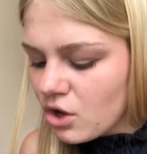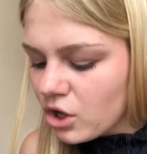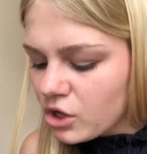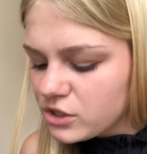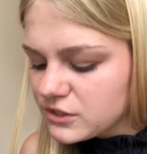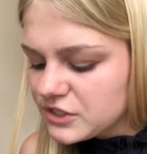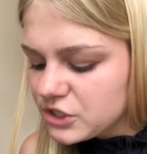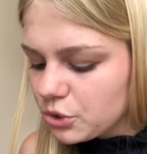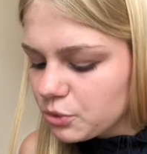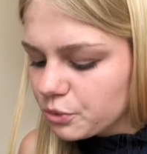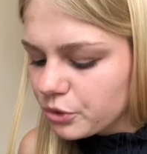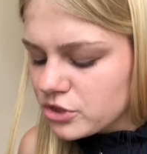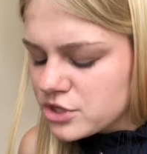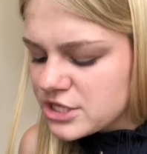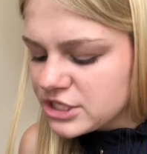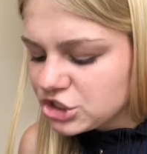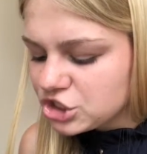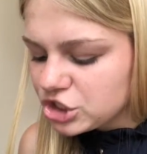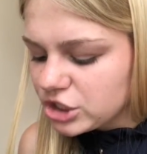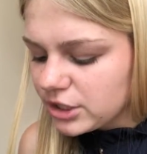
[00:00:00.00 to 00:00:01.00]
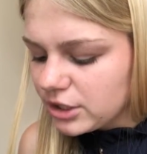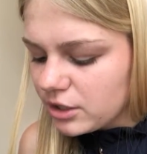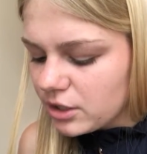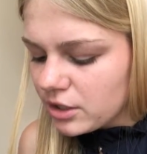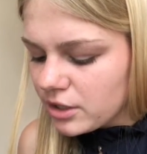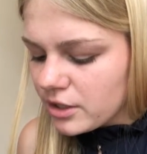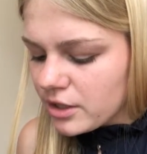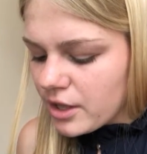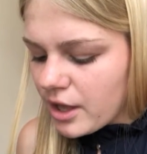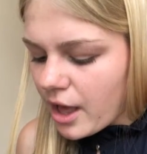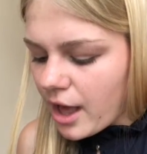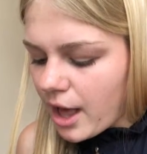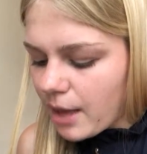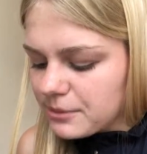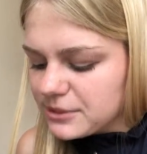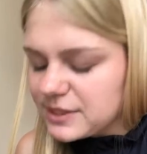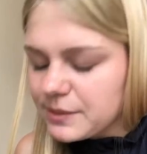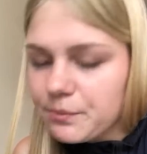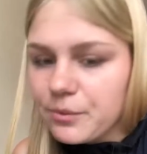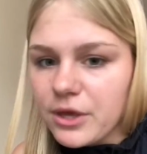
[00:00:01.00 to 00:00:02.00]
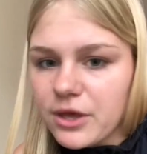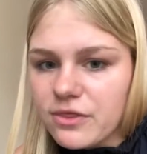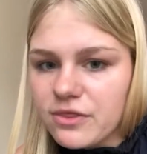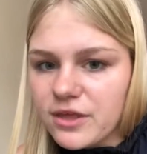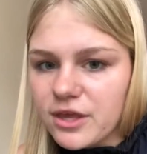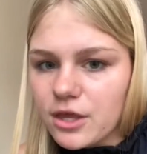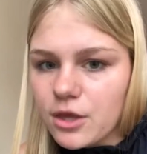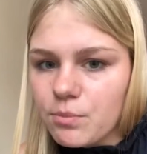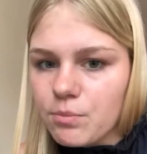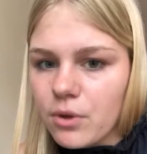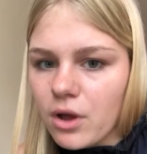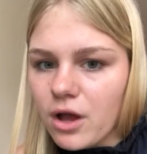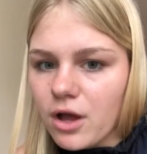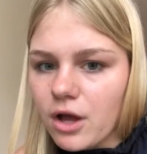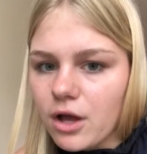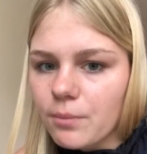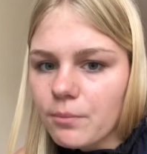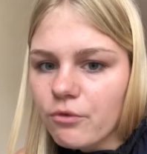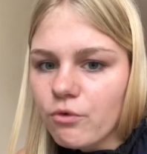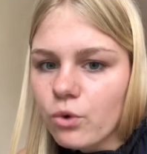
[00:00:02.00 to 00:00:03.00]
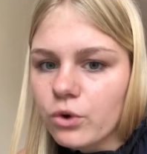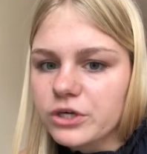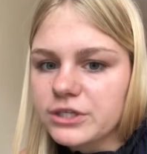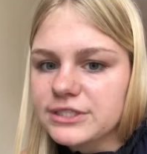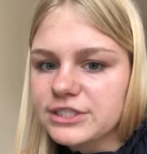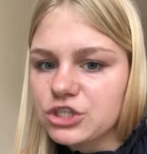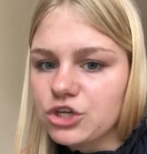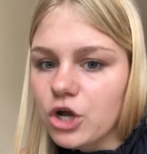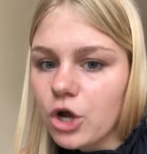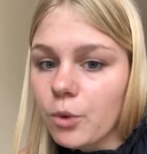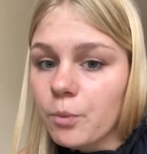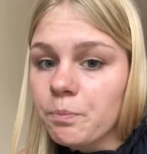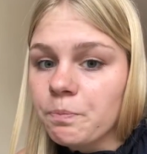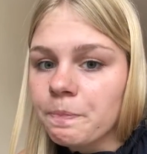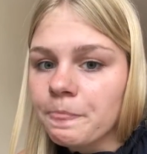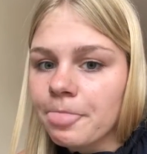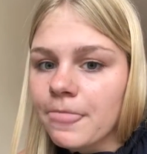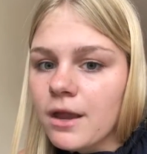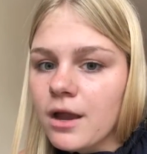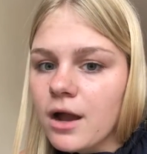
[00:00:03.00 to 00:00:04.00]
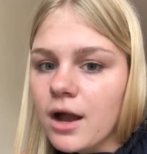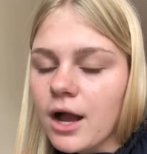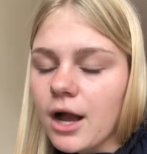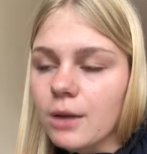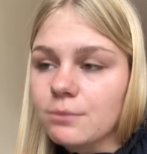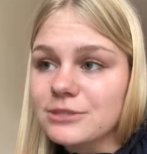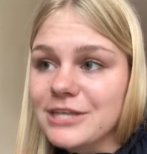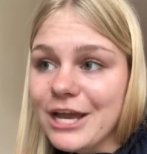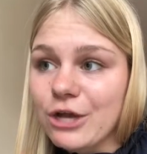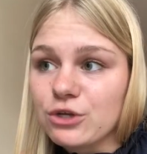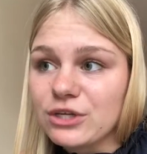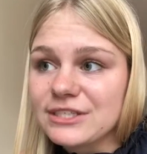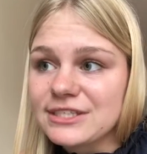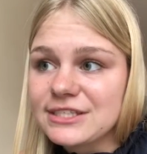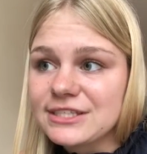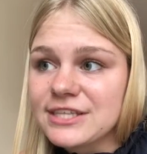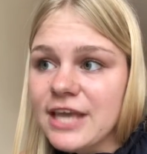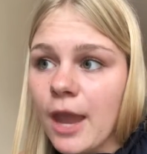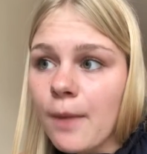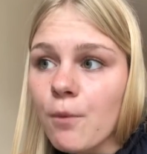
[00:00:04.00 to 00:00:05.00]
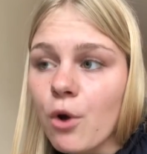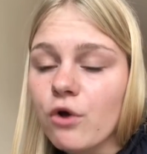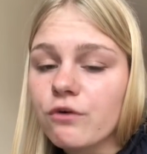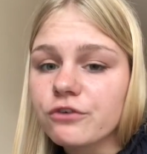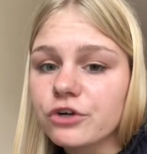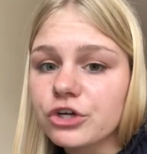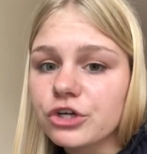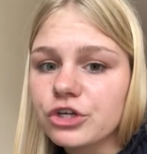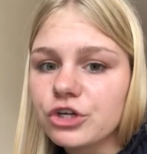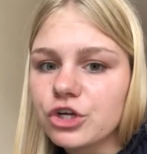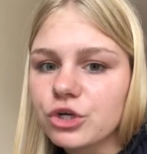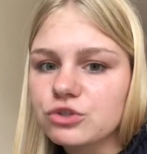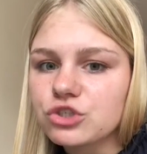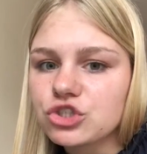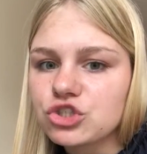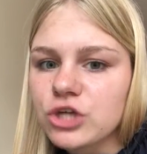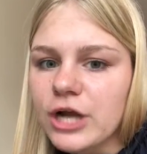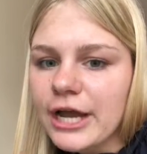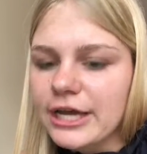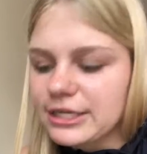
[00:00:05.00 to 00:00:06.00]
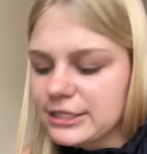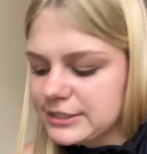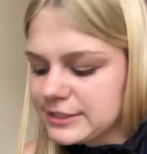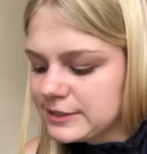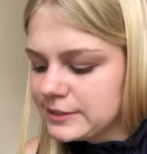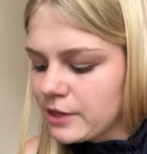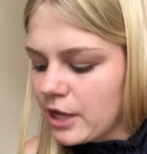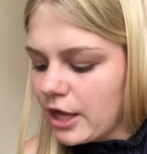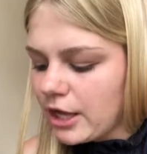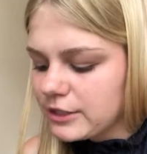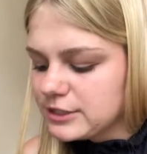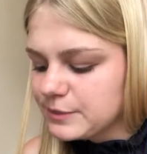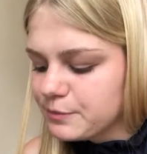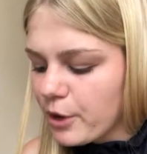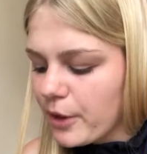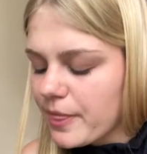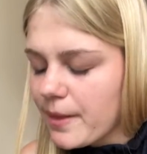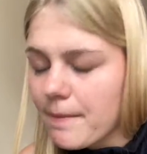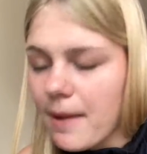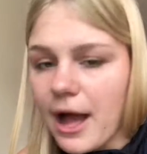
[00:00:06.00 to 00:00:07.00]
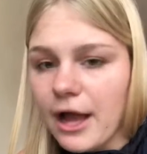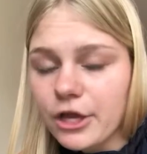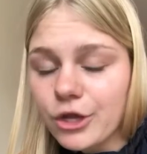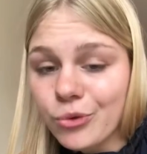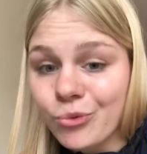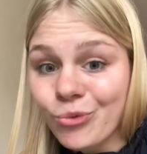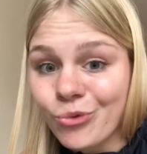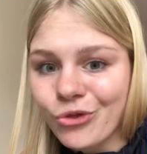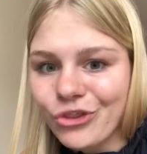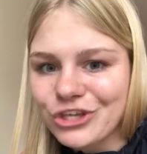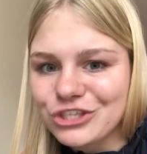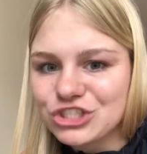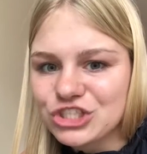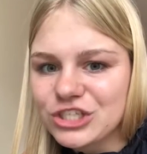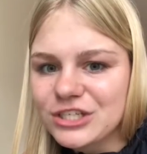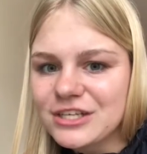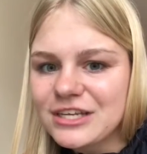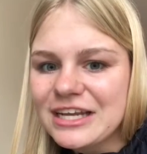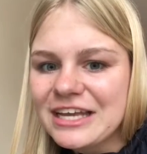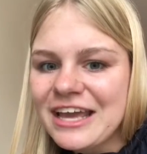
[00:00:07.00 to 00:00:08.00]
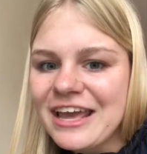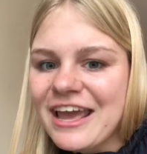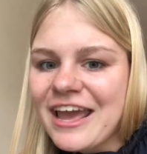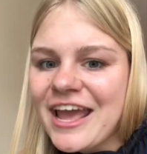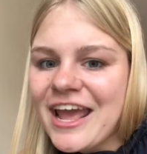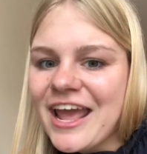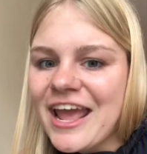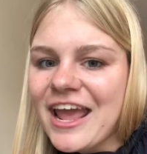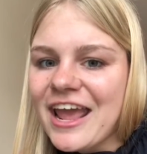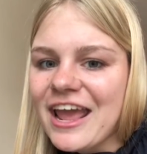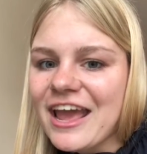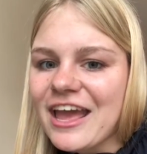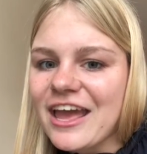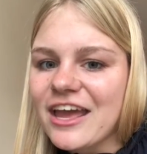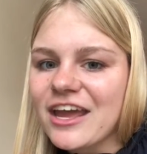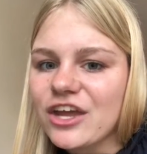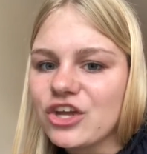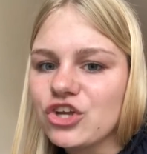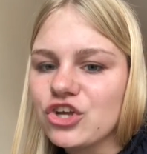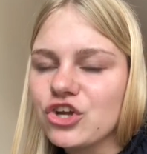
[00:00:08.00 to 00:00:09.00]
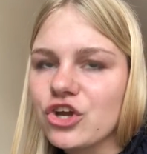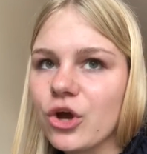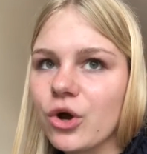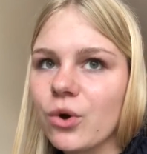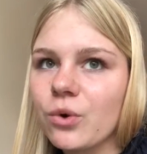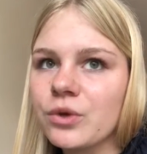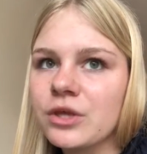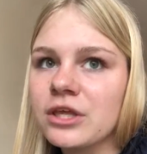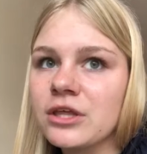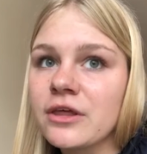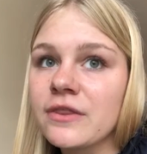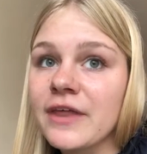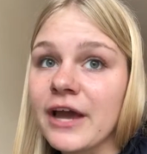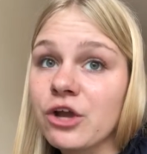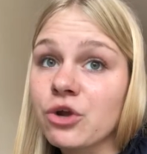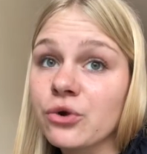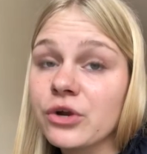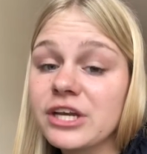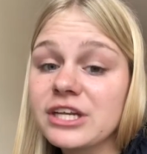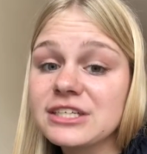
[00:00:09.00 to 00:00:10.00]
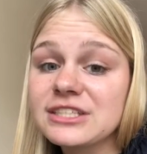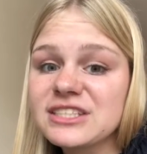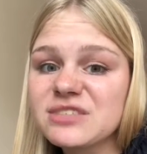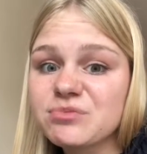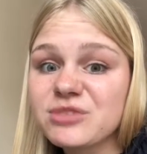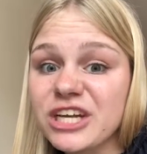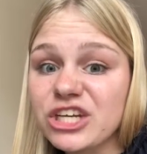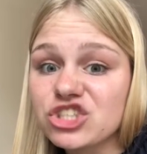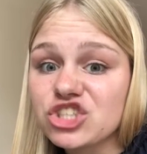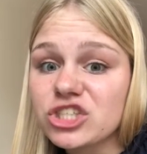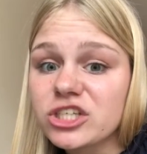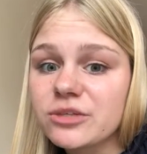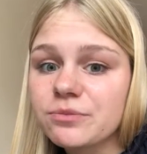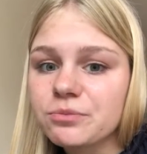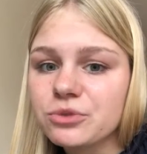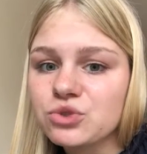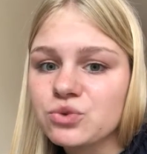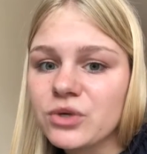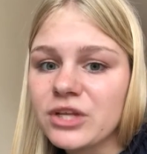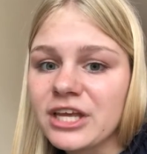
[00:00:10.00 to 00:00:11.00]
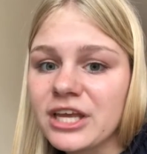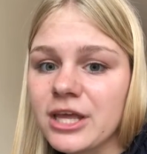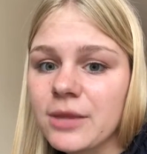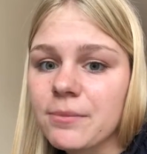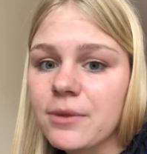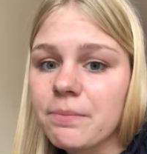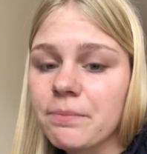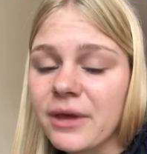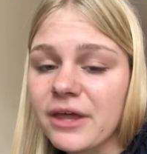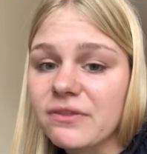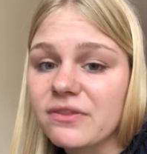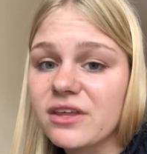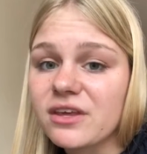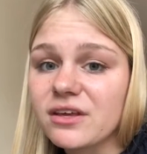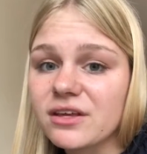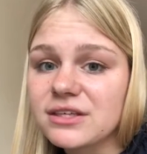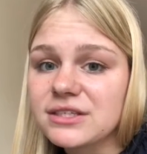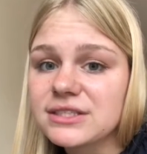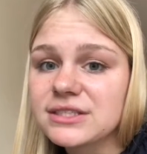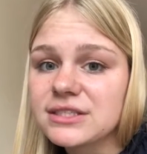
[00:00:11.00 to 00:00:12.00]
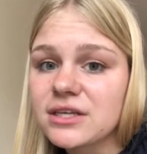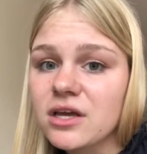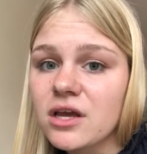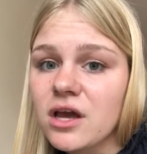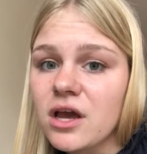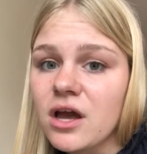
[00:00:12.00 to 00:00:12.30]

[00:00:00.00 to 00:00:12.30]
Also, religion is a big theme. Of course, Dionysus came over, to try to spread the Bacchic religion, and, that created some tension between him and Pentheus.